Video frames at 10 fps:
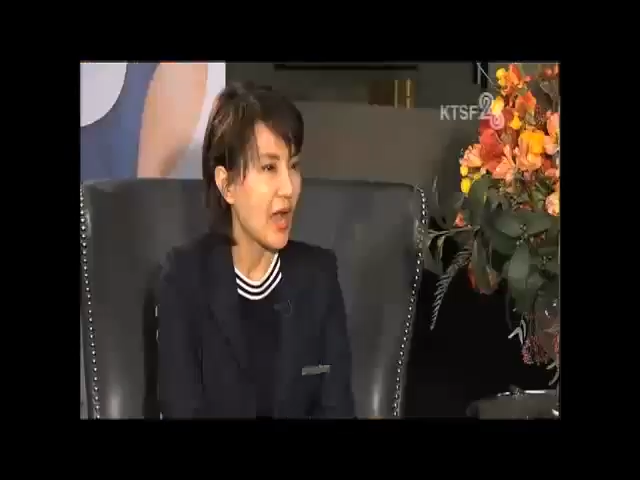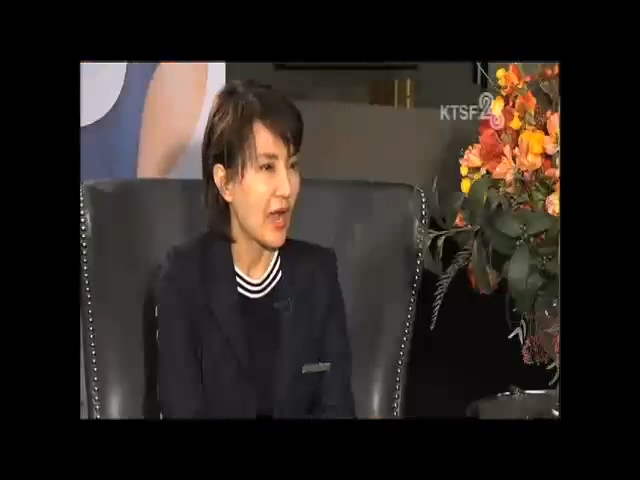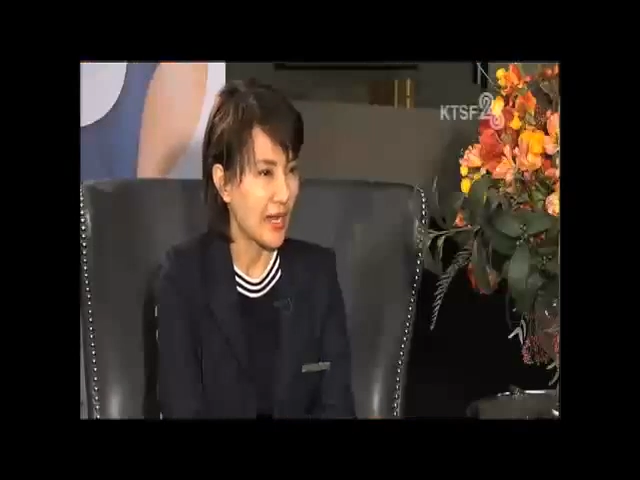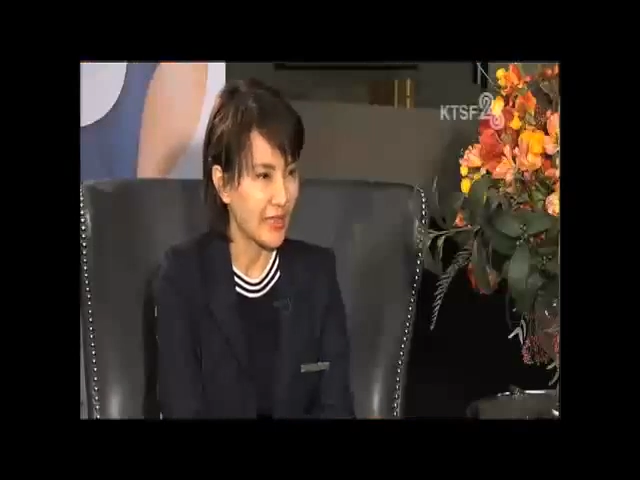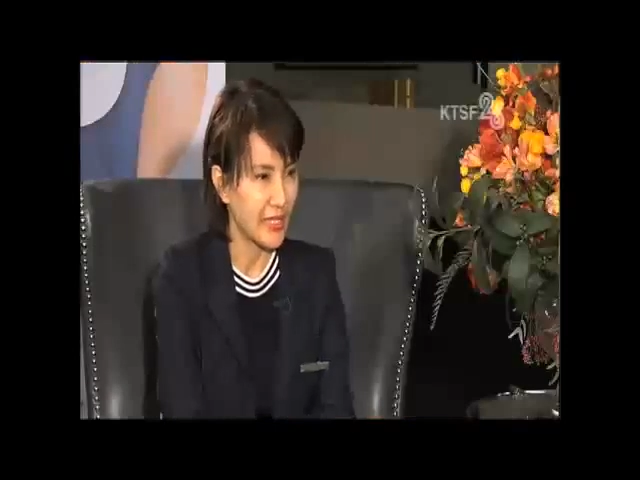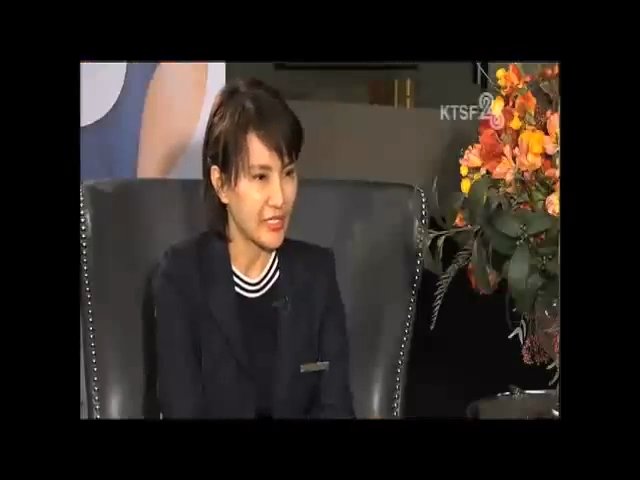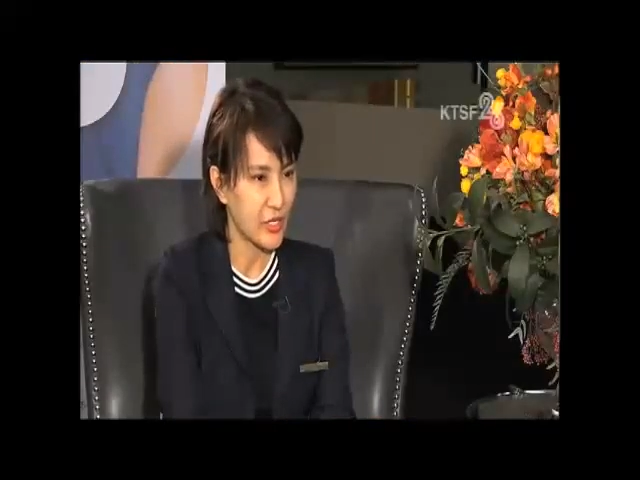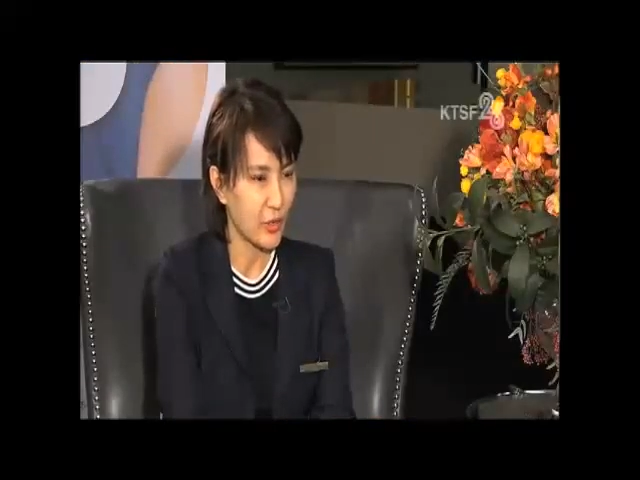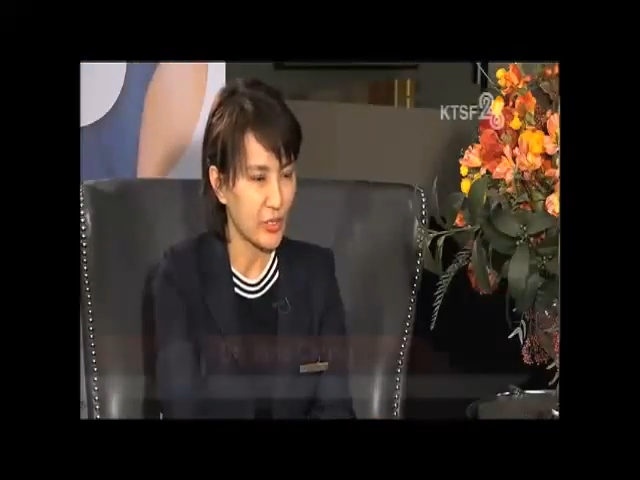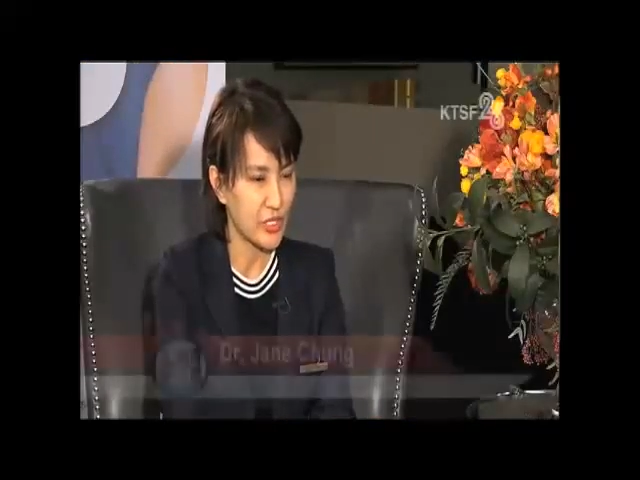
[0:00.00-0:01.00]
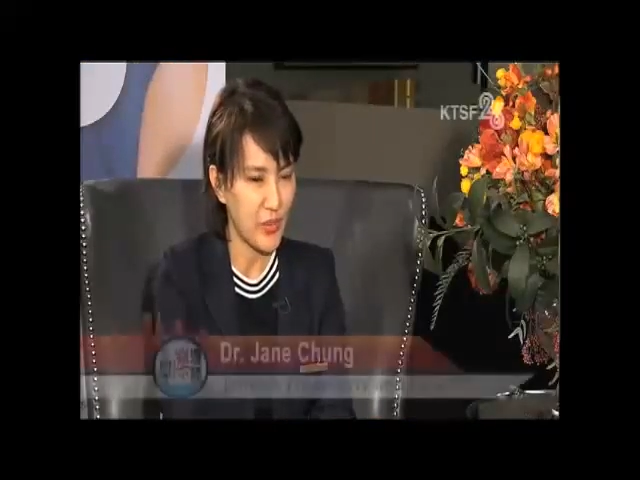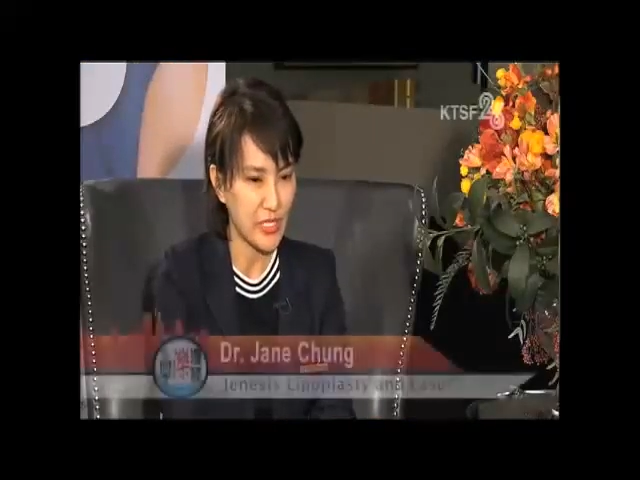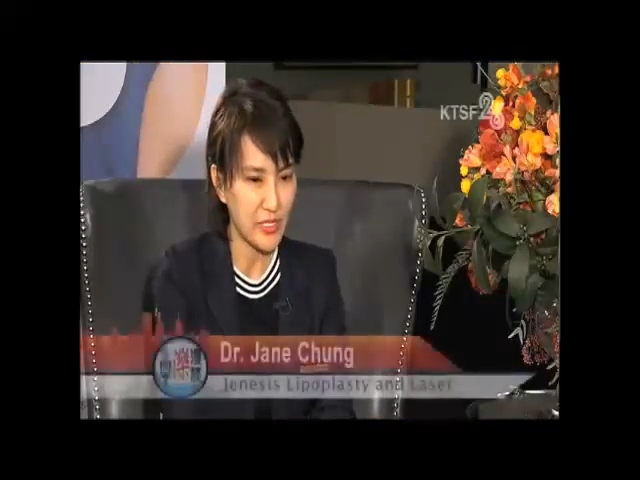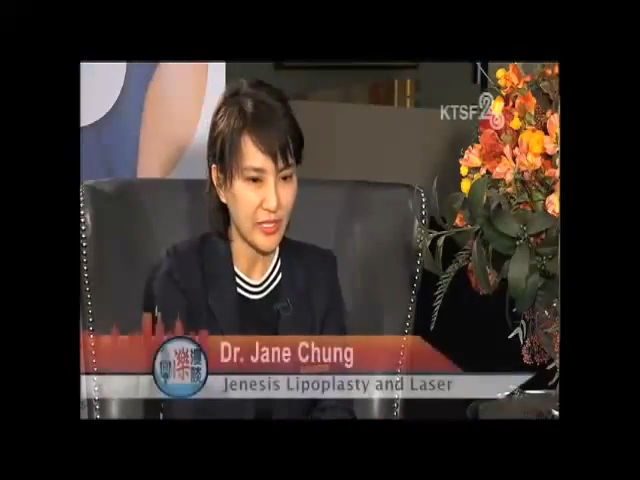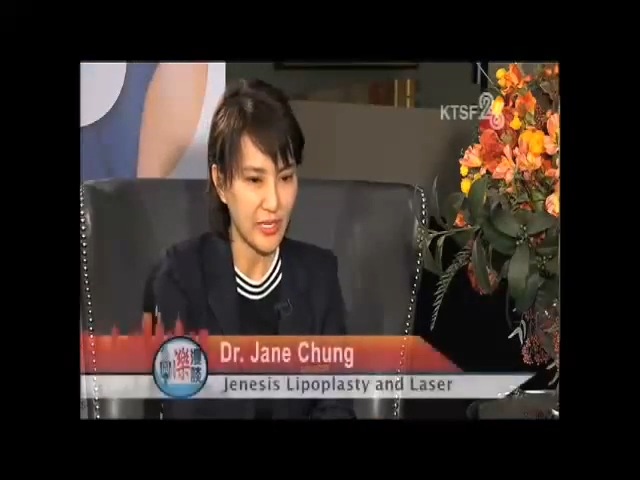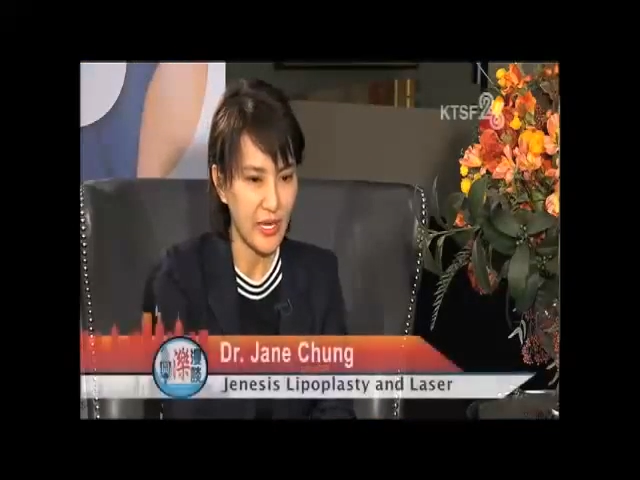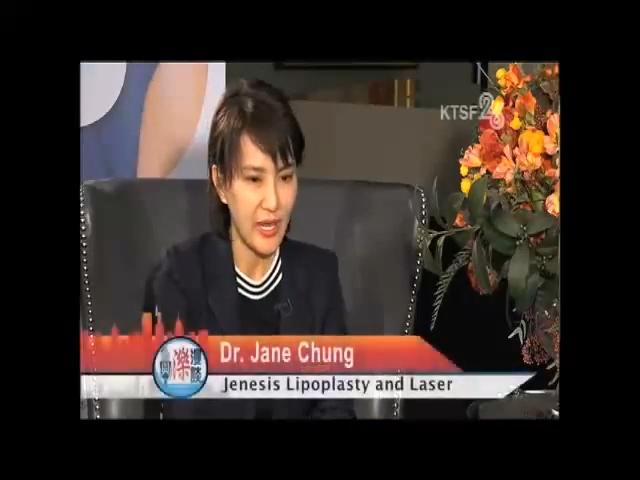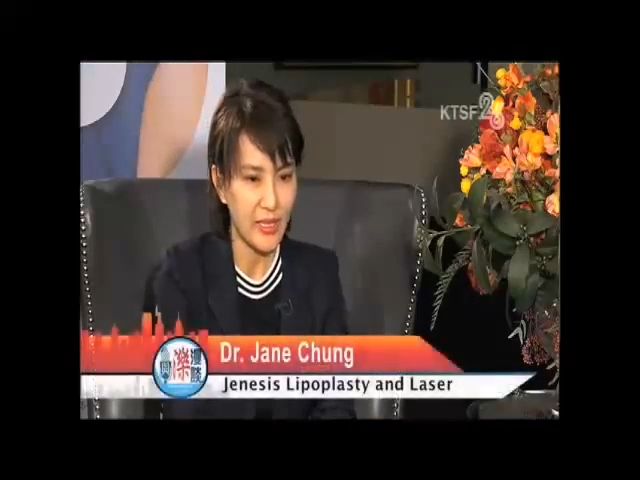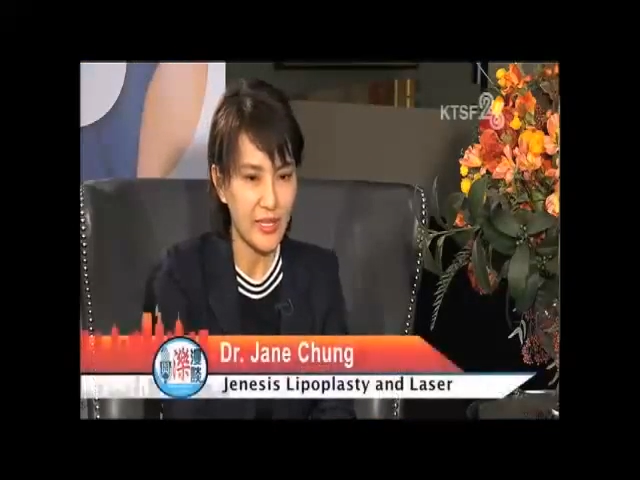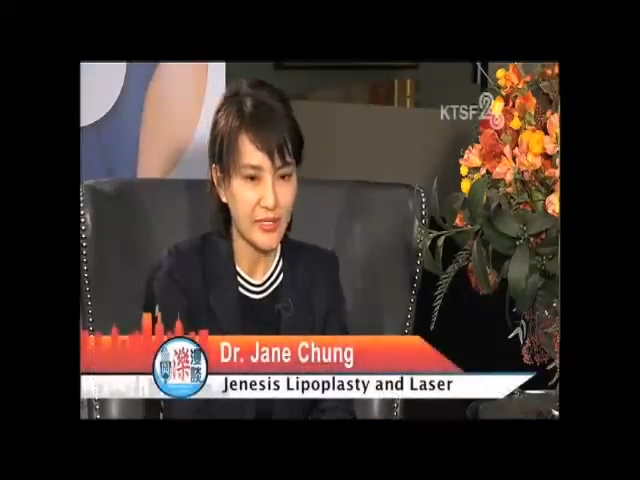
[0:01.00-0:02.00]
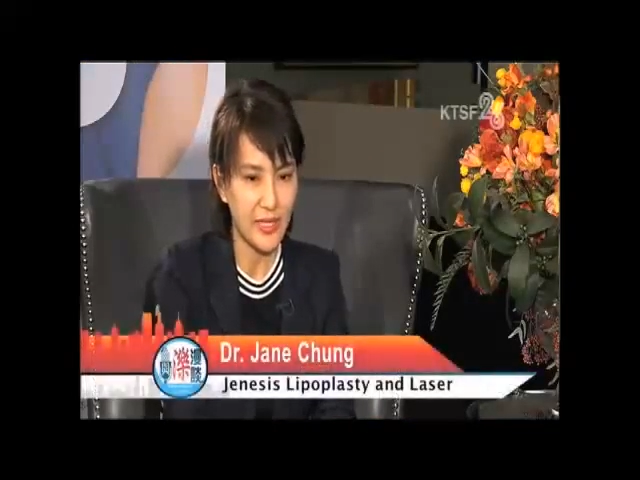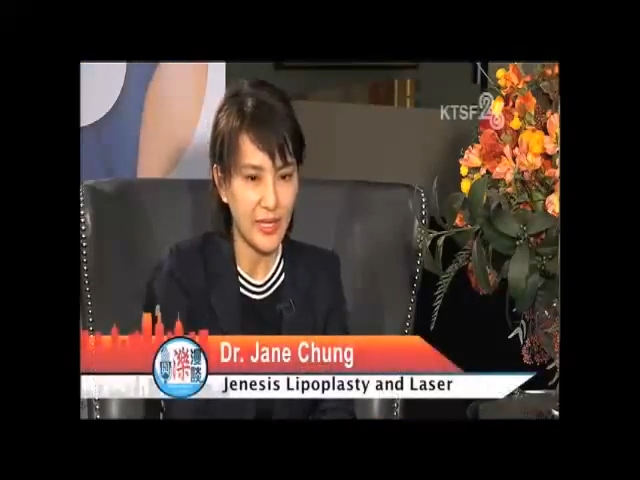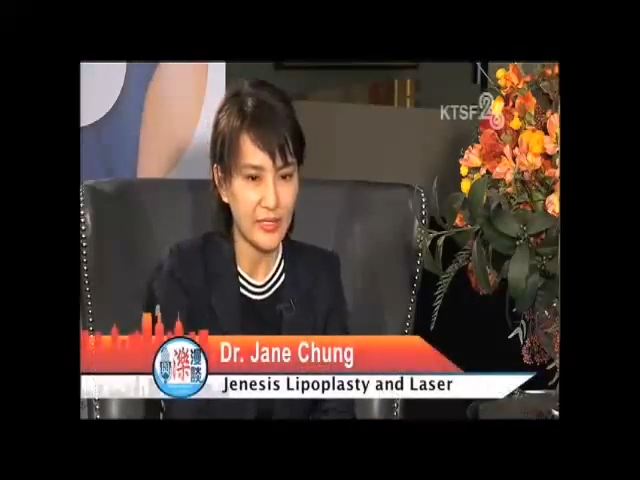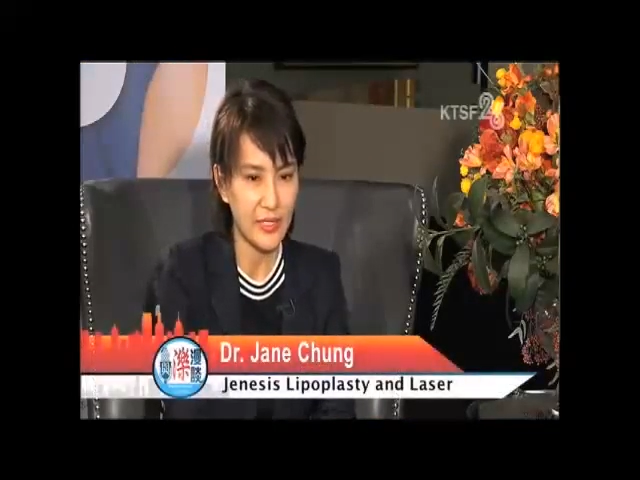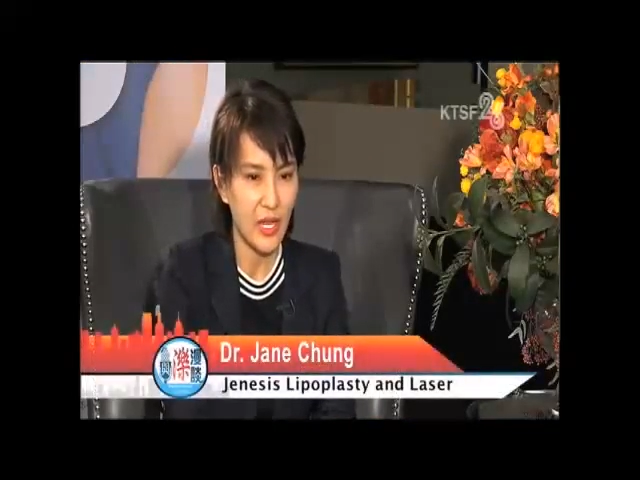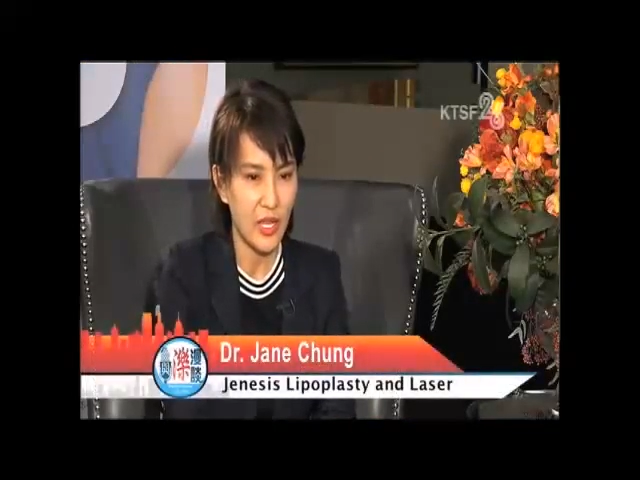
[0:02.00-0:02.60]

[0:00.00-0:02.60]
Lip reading: I think so, especially these days,